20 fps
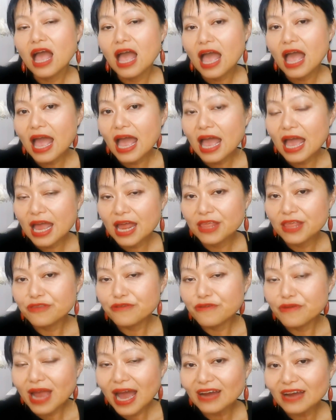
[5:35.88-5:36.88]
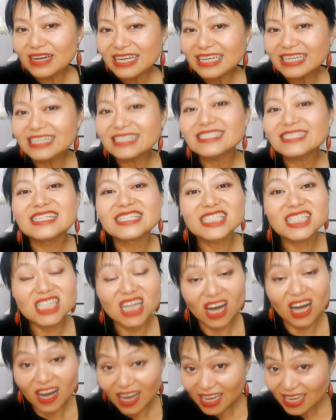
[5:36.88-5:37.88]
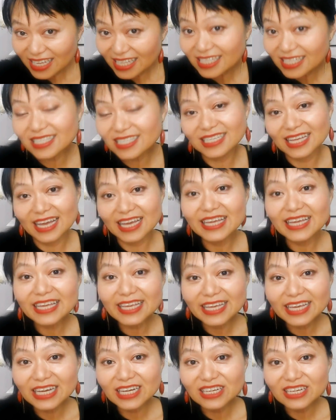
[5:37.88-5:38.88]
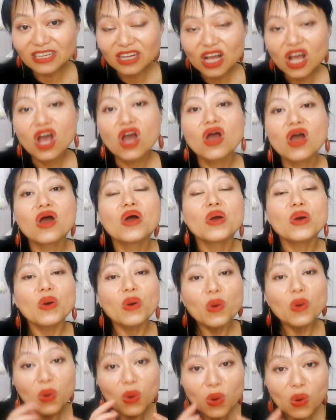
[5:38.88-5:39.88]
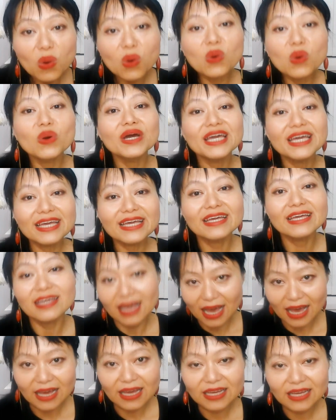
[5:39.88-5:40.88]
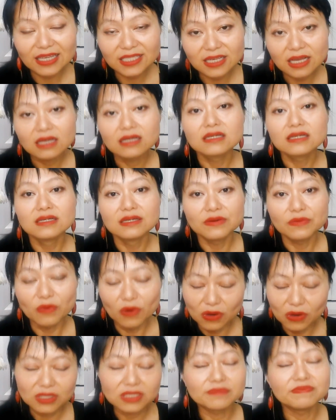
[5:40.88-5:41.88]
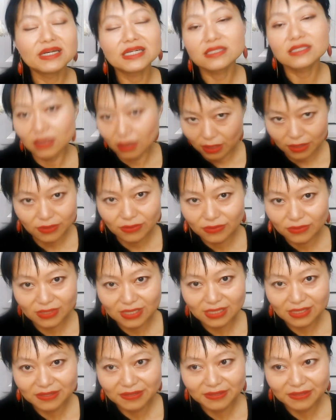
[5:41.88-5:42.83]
And throughout his entire stay here, all he ate was McDonald's.